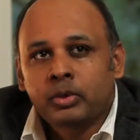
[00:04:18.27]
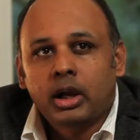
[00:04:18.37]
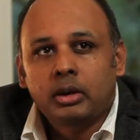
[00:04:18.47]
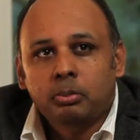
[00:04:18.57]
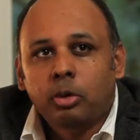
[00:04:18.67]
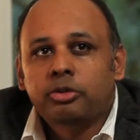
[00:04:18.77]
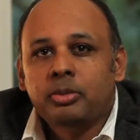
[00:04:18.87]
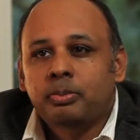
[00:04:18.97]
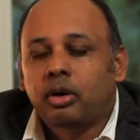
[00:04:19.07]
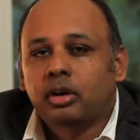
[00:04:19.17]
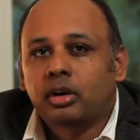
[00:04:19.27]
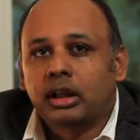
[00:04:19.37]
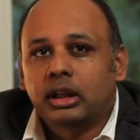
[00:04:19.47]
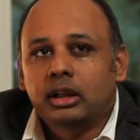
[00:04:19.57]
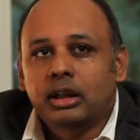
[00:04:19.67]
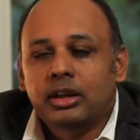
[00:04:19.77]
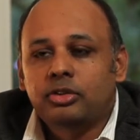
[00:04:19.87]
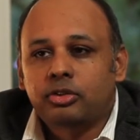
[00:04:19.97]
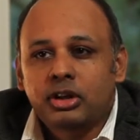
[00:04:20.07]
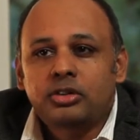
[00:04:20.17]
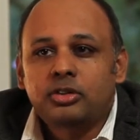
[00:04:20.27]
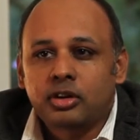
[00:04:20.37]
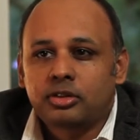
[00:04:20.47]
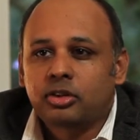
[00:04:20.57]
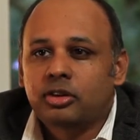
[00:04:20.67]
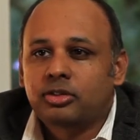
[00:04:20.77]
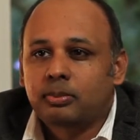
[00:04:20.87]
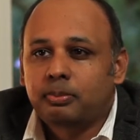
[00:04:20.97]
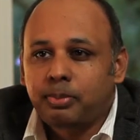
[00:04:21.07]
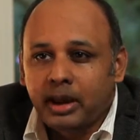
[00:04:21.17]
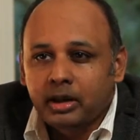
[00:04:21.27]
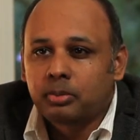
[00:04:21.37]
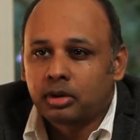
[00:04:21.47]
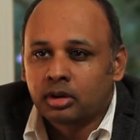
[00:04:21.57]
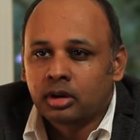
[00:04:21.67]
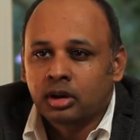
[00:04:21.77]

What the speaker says: and most importantly, his research is impeccable.